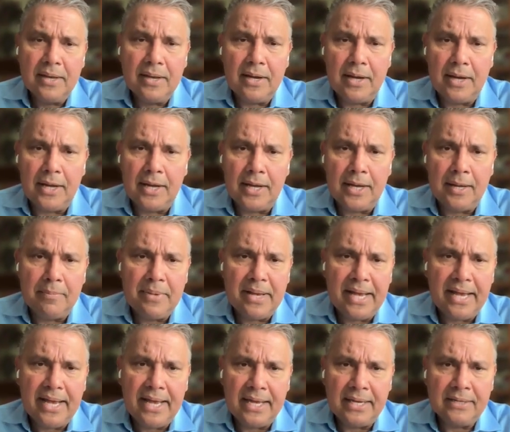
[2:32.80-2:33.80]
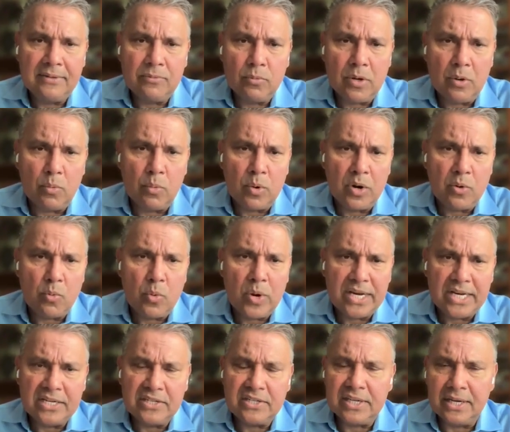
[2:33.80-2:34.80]
And what we're
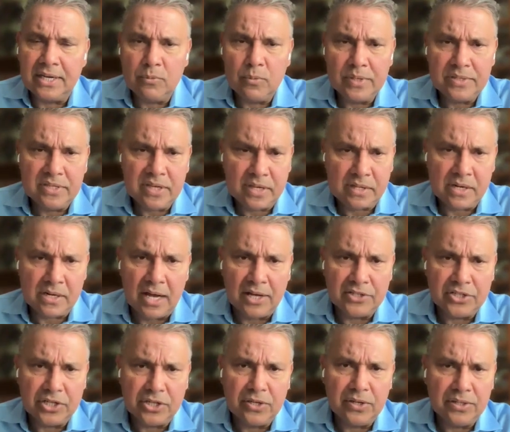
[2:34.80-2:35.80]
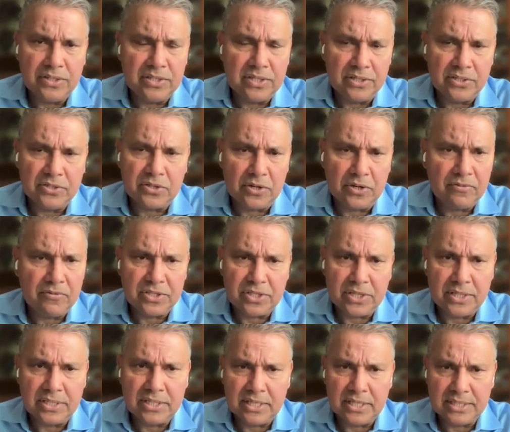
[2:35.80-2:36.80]
witnessing with technology goods and
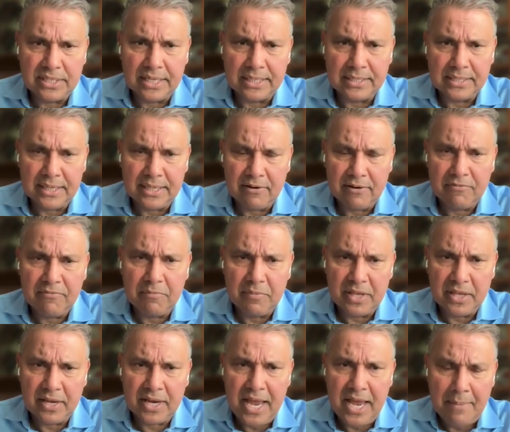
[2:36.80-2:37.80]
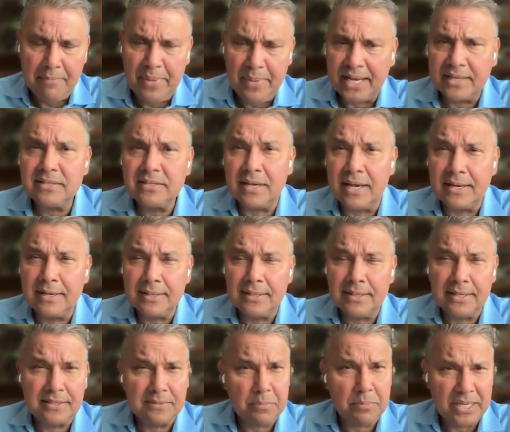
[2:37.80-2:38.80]
services is that the CapEx cycle
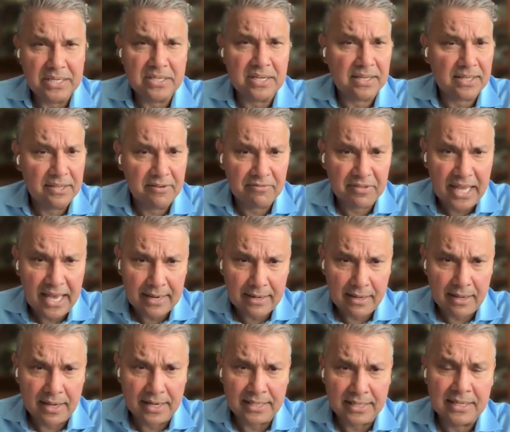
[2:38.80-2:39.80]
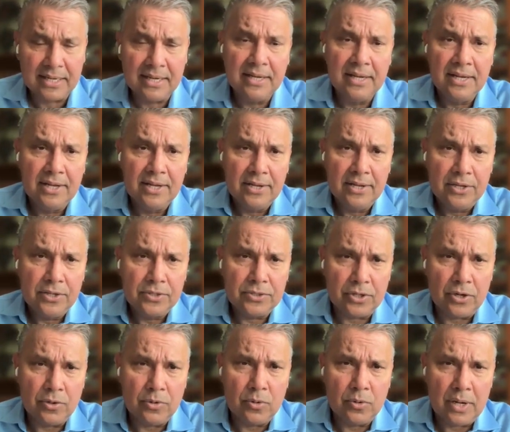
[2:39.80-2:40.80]
has basically flatlined.
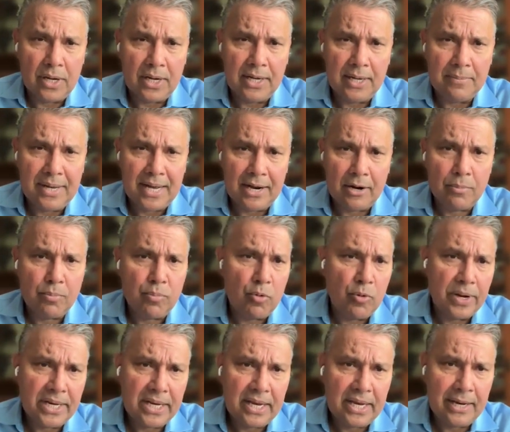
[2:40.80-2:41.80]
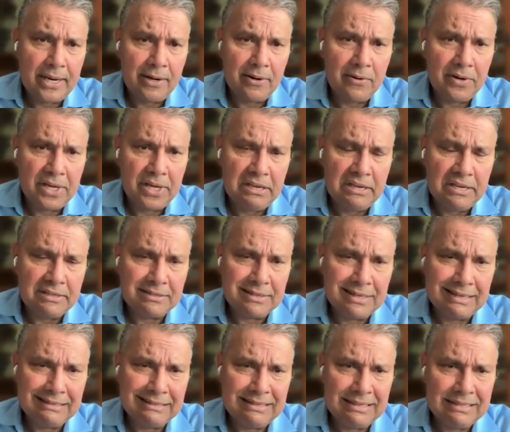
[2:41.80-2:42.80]
So our point here is
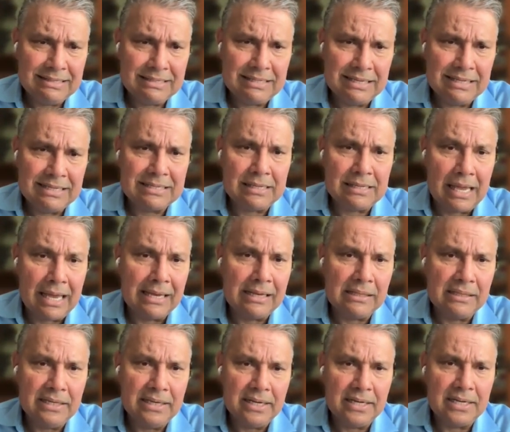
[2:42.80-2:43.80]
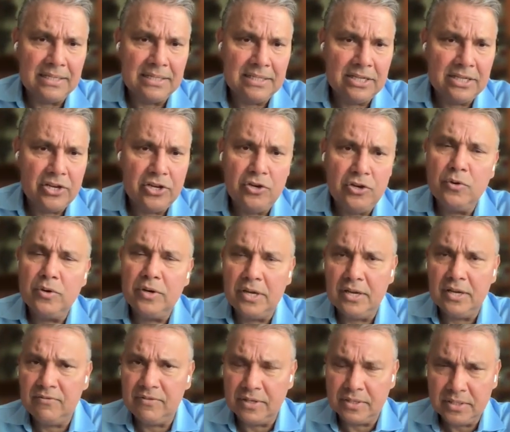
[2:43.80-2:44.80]
that this is likely to continue.
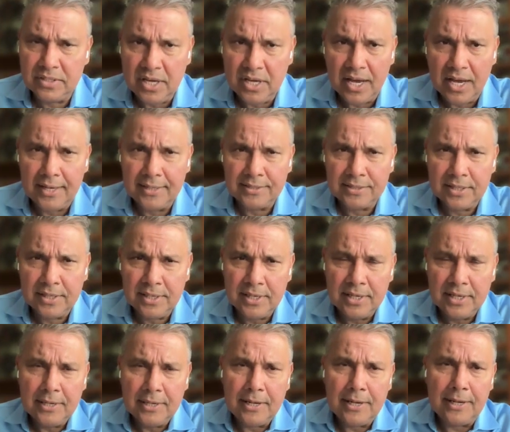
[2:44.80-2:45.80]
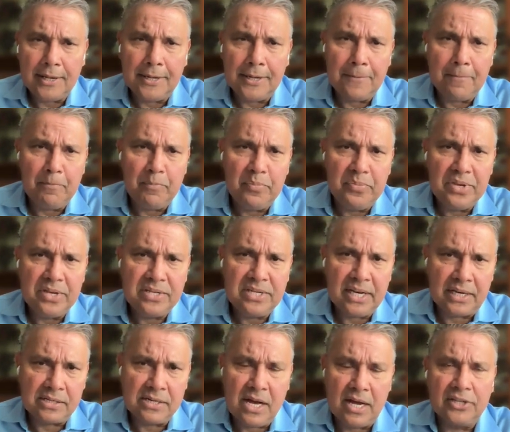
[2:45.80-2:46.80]
If it does, the
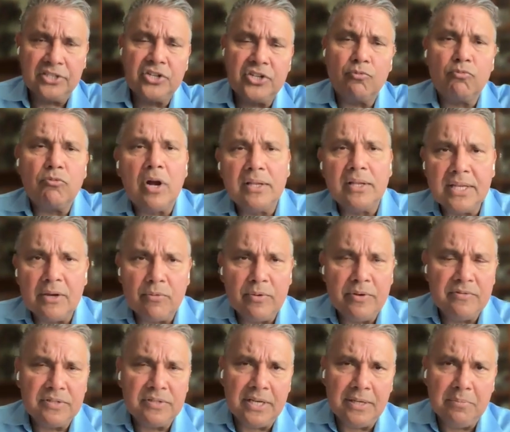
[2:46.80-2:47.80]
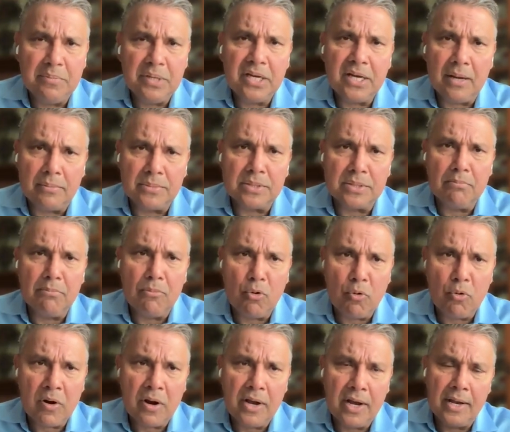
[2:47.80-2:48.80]
technology run that we've seen becomes
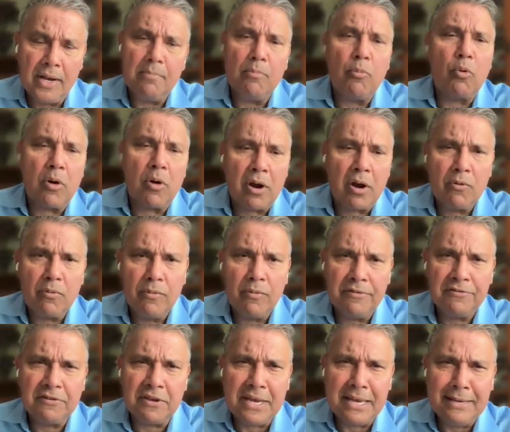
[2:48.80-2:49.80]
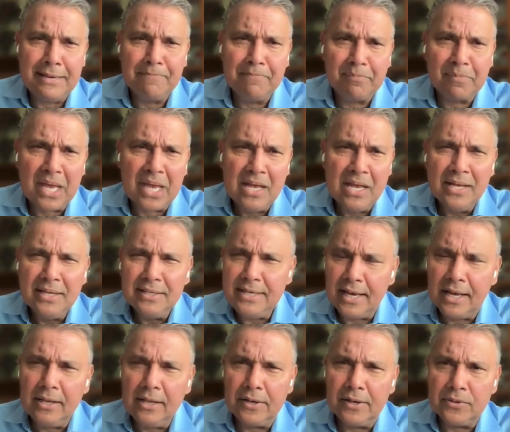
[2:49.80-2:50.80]
more and more risky.
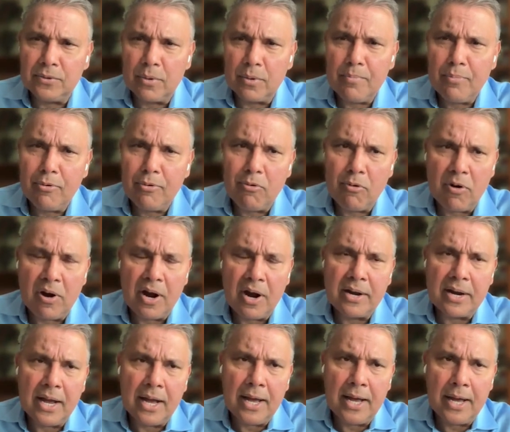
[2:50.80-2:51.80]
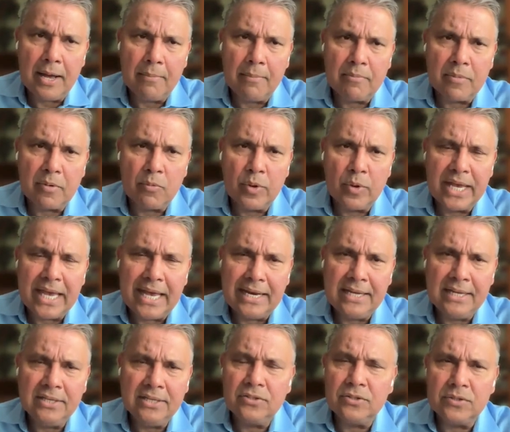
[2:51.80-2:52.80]
Take a look at the report. We get
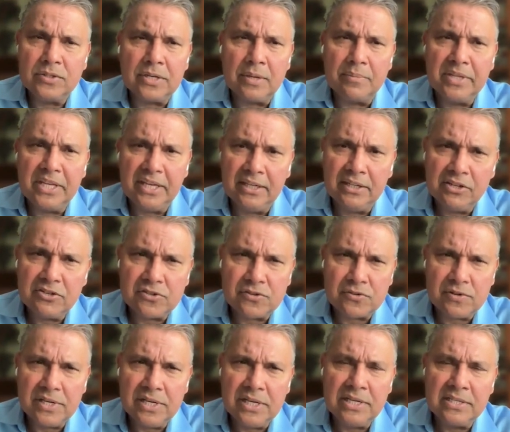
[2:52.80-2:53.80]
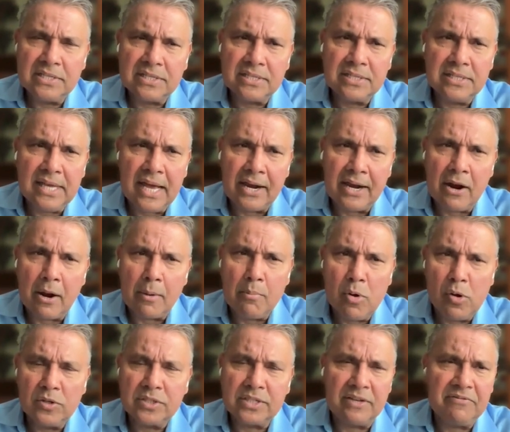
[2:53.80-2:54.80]
into some of the industries that are
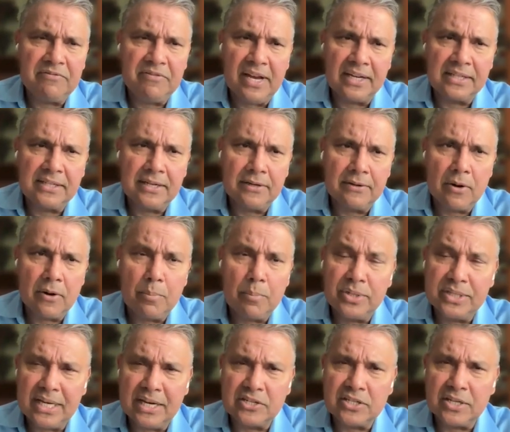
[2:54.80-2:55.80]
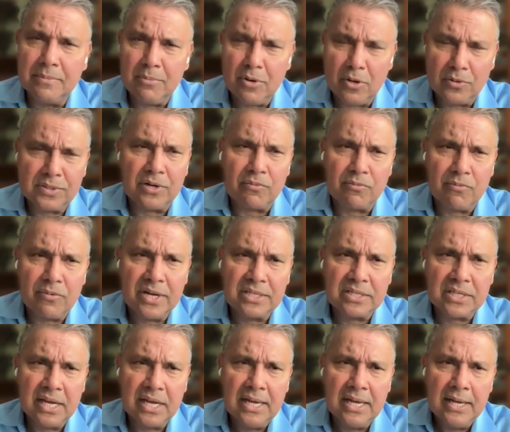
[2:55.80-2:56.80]
most affected or potentially most at
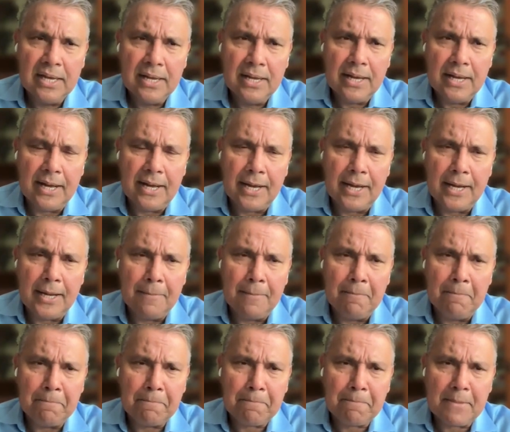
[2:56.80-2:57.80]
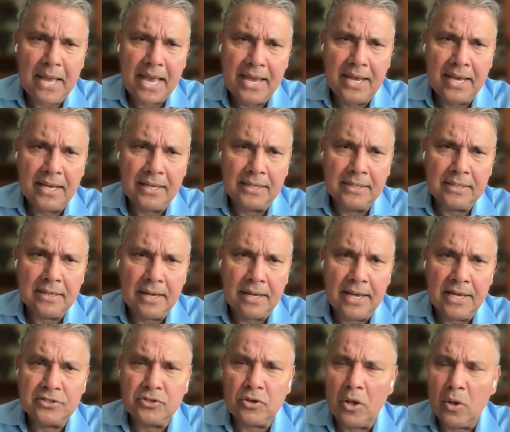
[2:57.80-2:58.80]
risk. And
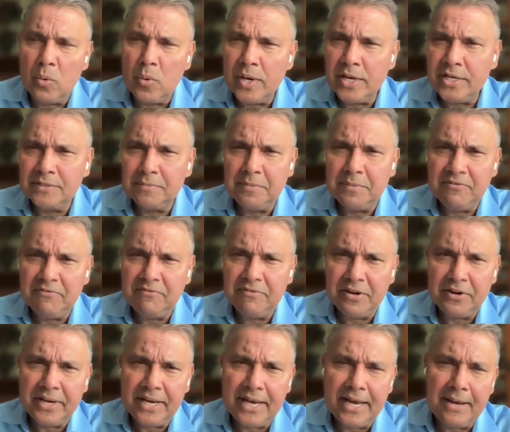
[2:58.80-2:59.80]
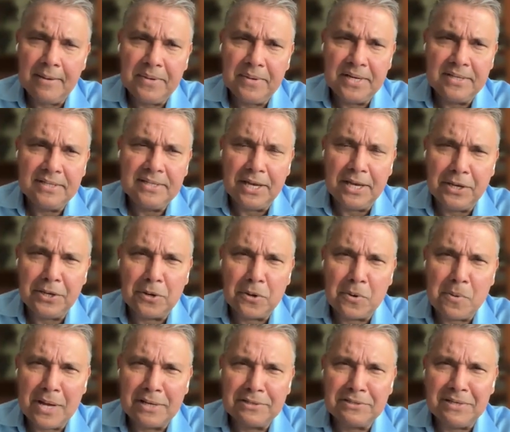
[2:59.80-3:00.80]
as always, be very happy to take your
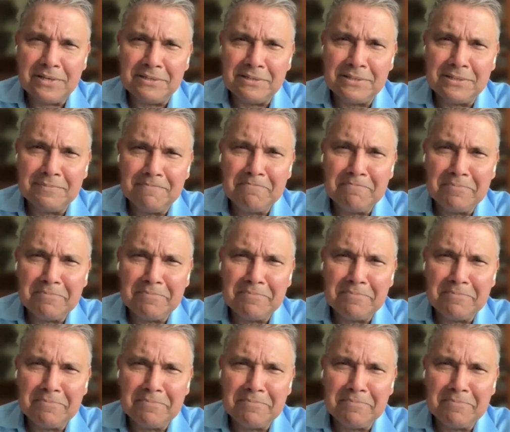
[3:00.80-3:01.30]
questions.